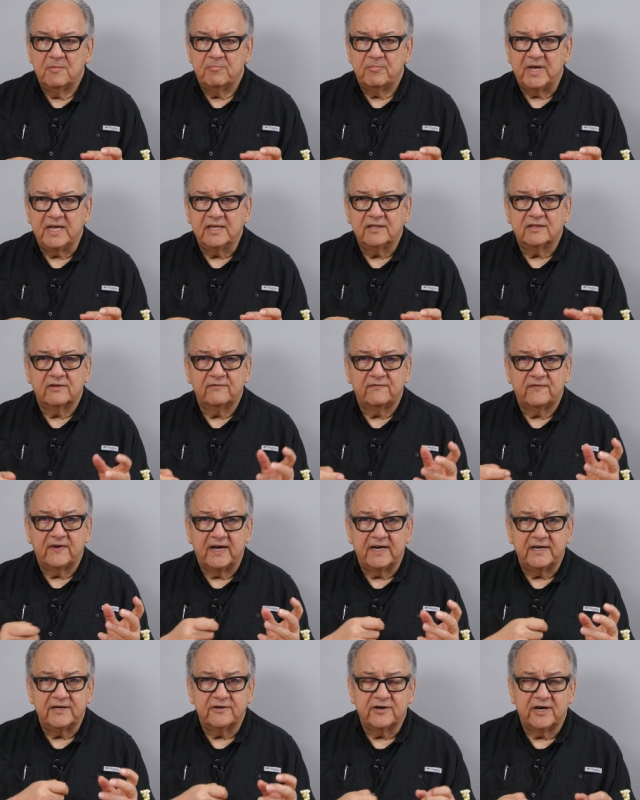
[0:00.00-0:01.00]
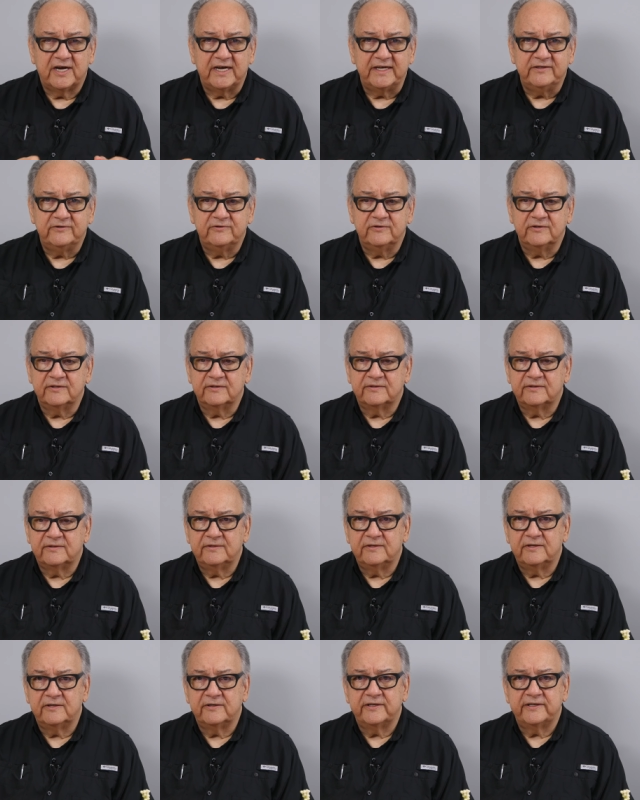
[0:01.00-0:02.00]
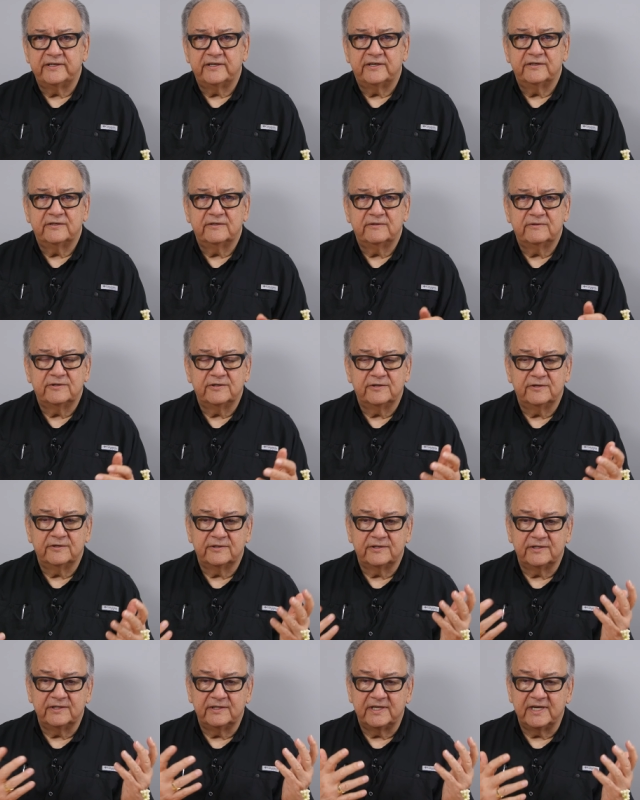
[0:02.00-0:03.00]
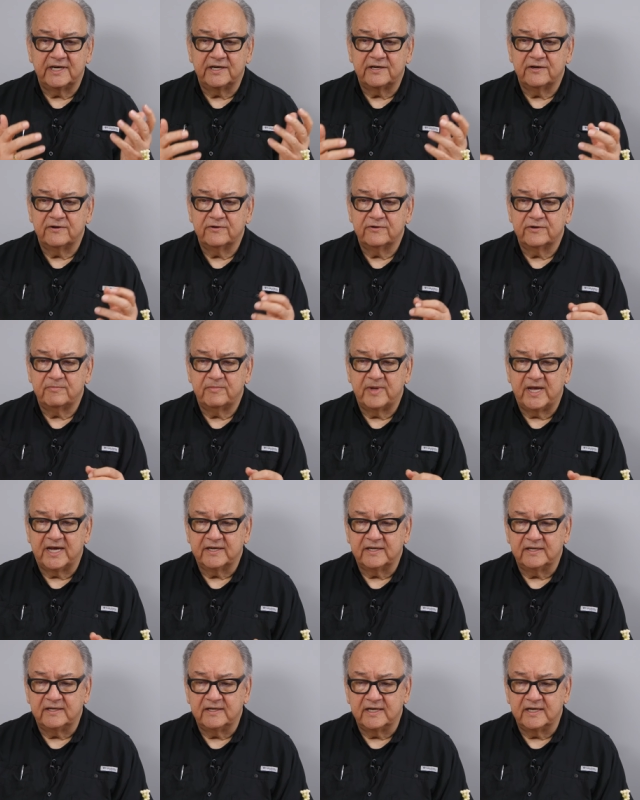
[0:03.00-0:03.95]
paint the fire hydrants, you know, at our church in Daytona, back in